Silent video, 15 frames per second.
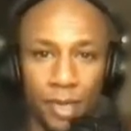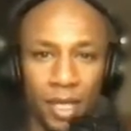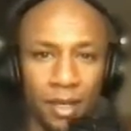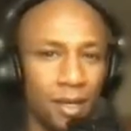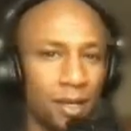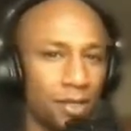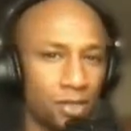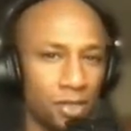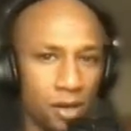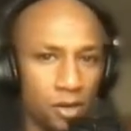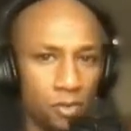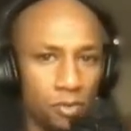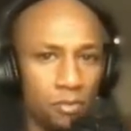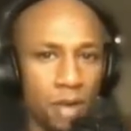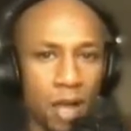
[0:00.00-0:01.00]

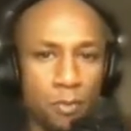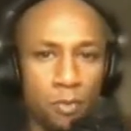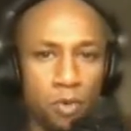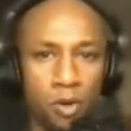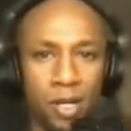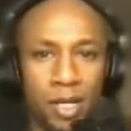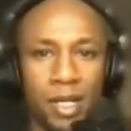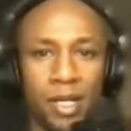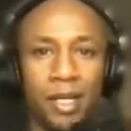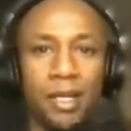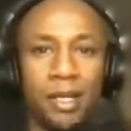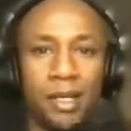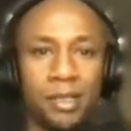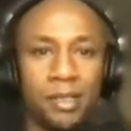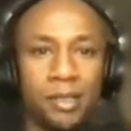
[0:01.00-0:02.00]
So my point
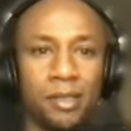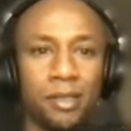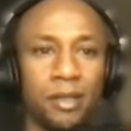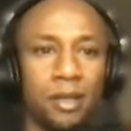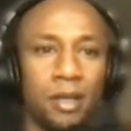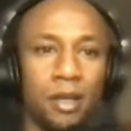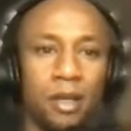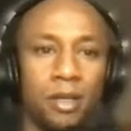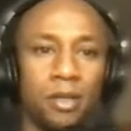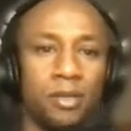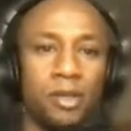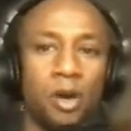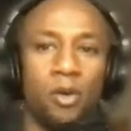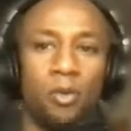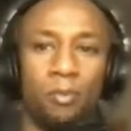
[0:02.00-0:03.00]
is,
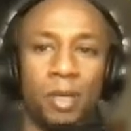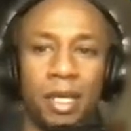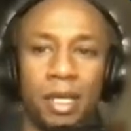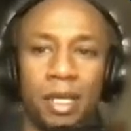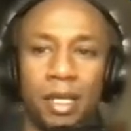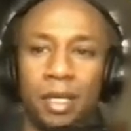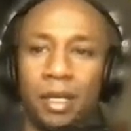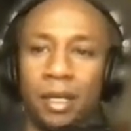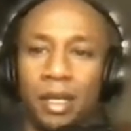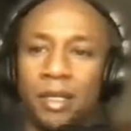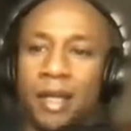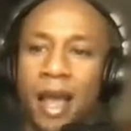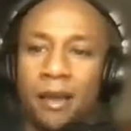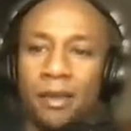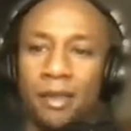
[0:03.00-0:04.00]
don't be
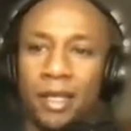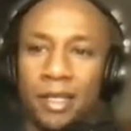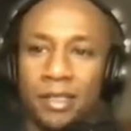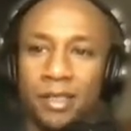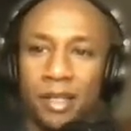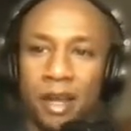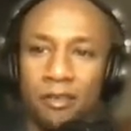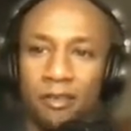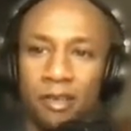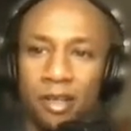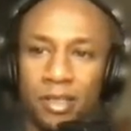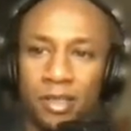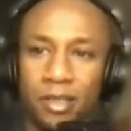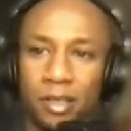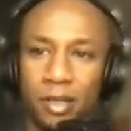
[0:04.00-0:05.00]
entirely
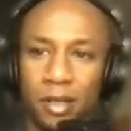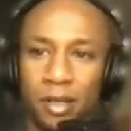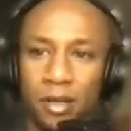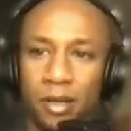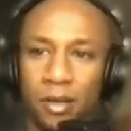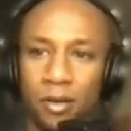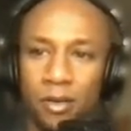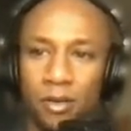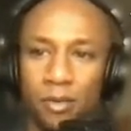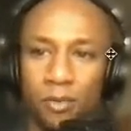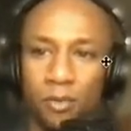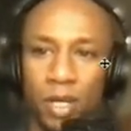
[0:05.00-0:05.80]
discouraged when